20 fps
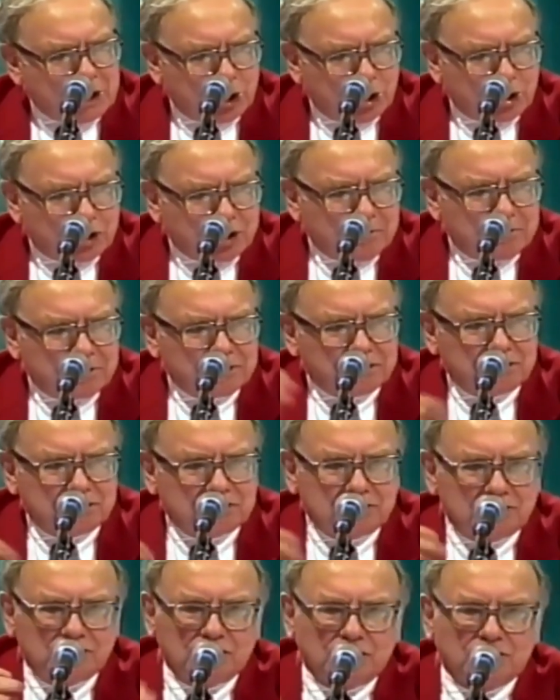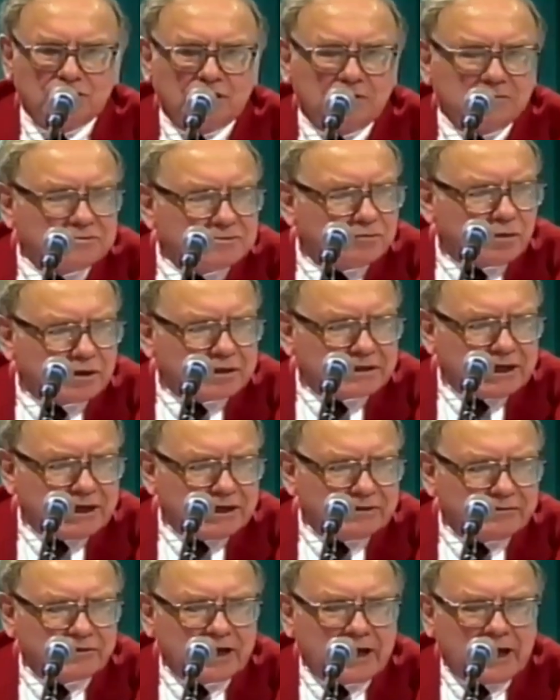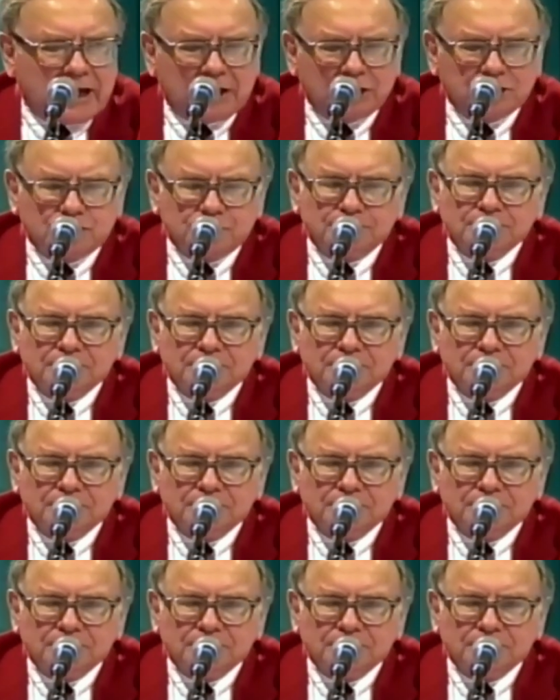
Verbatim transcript: to look at businesses in terms of what kind of cash